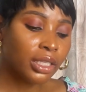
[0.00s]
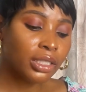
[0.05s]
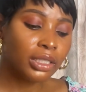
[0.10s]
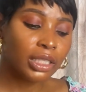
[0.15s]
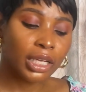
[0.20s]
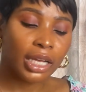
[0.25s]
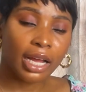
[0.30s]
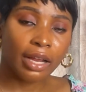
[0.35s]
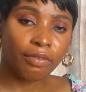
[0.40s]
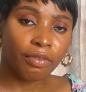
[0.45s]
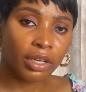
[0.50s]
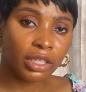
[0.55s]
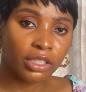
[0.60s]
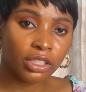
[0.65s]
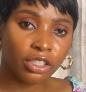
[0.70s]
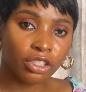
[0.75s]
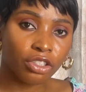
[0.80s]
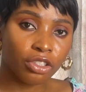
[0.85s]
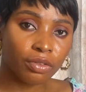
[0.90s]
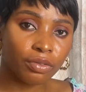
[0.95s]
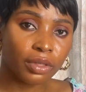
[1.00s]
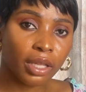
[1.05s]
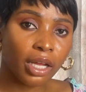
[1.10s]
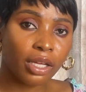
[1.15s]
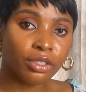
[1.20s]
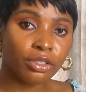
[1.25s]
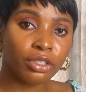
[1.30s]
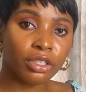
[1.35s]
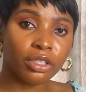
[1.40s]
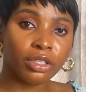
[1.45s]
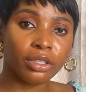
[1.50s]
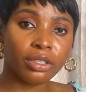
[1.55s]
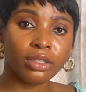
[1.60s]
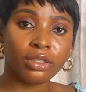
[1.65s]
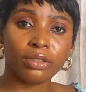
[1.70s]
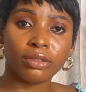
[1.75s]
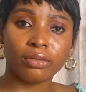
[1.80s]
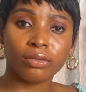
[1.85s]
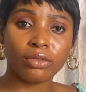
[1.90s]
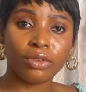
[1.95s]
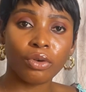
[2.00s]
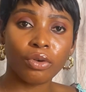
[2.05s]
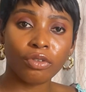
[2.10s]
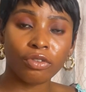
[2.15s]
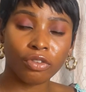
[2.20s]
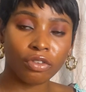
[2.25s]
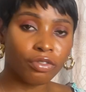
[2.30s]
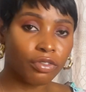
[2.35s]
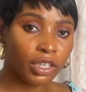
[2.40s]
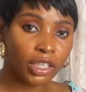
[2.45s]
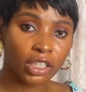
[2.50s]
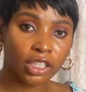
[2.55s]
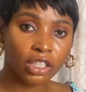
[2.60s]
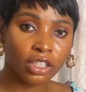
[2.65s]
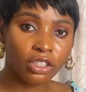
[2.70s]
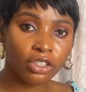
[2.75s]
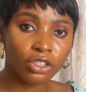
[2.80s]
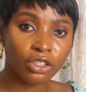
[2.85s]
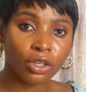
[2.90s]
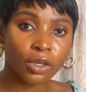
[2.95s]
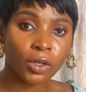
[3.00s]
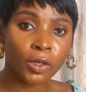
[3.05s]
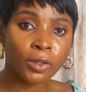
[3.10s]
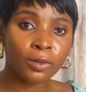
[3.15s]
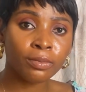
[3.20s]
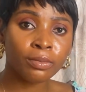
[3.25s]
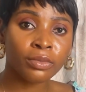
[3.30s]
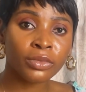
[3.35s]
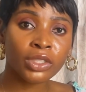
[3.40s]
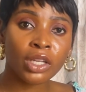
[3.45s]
take advantage of that you can go for vacation